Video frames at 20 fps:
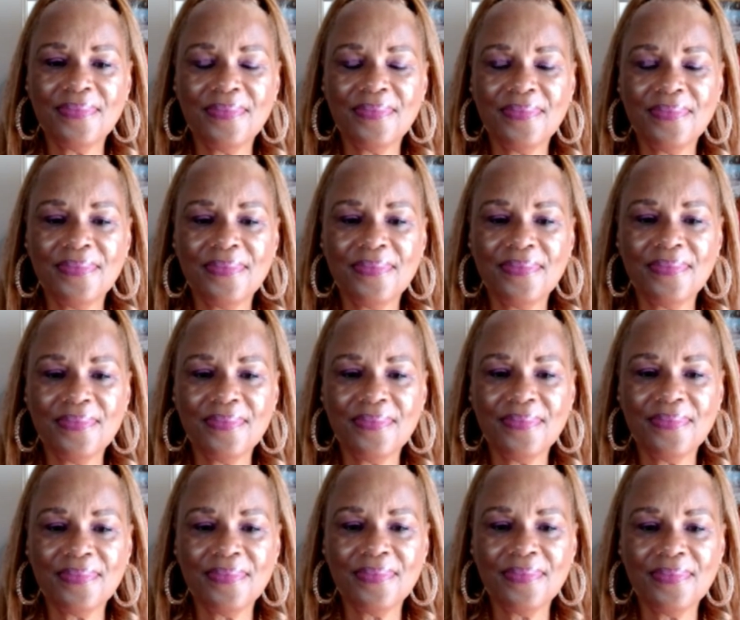
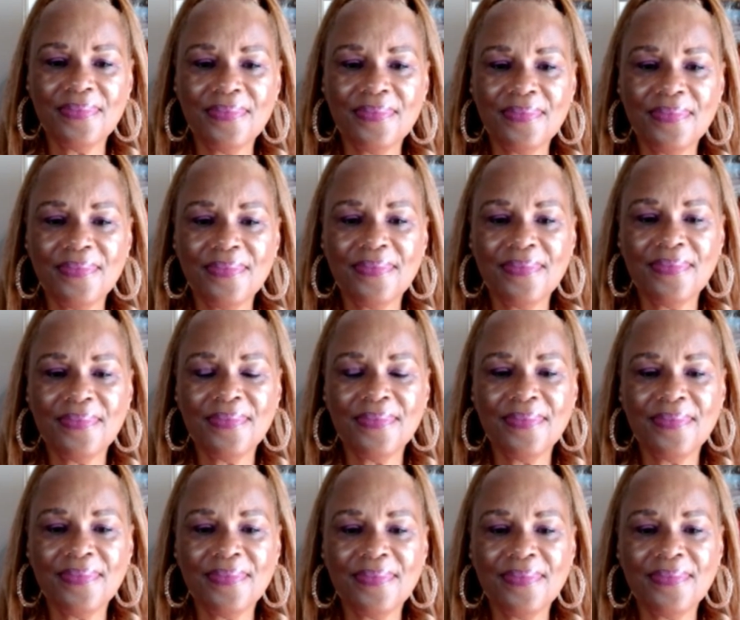
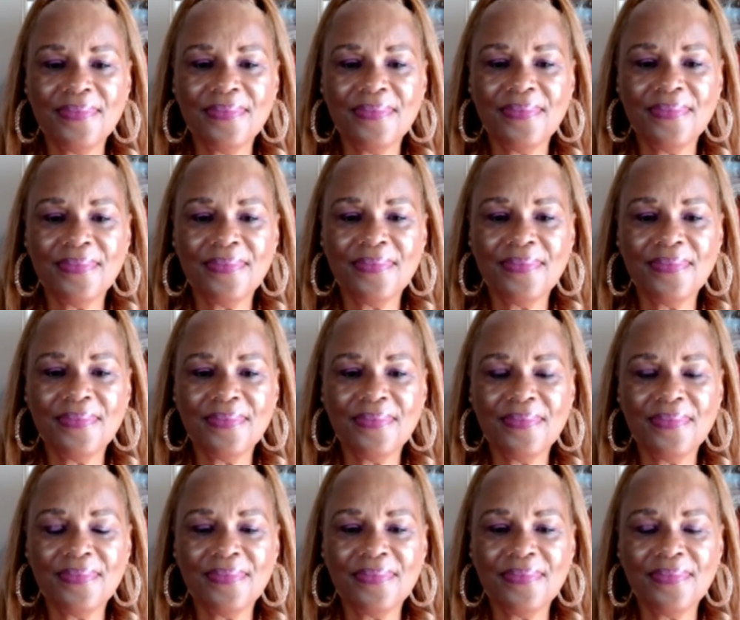
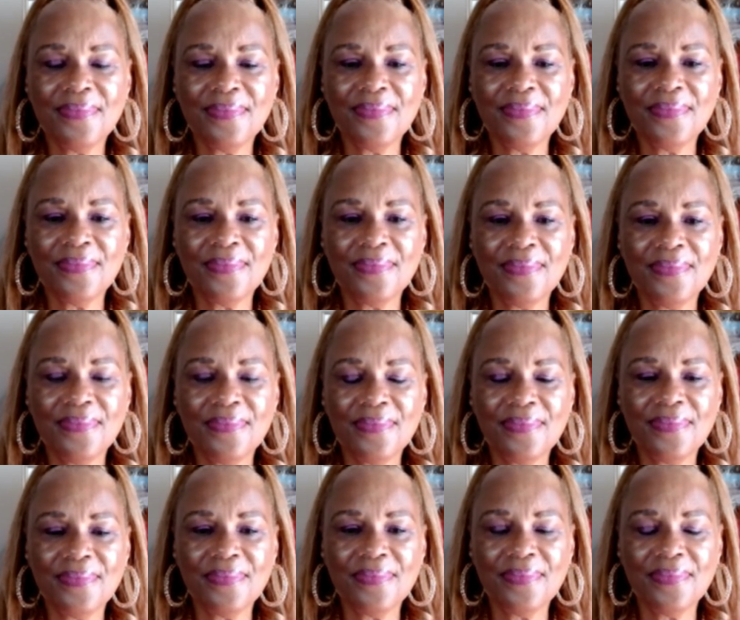
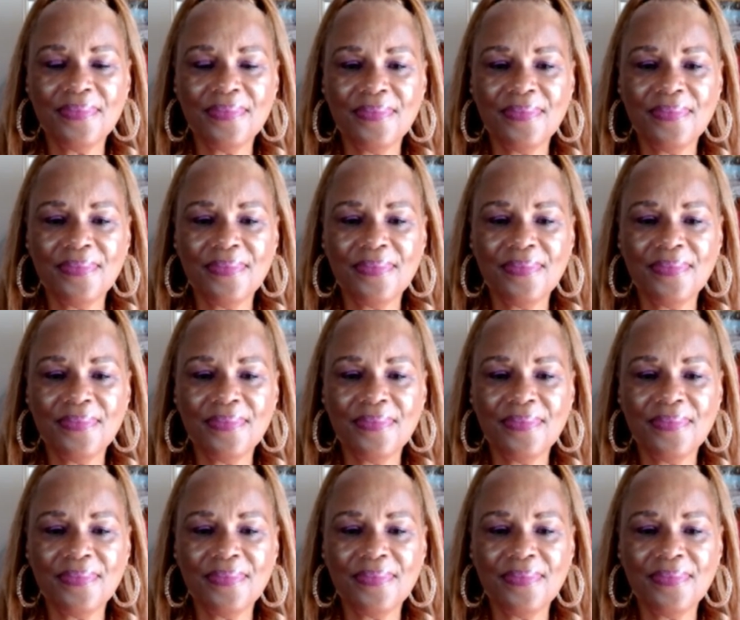(not speaking)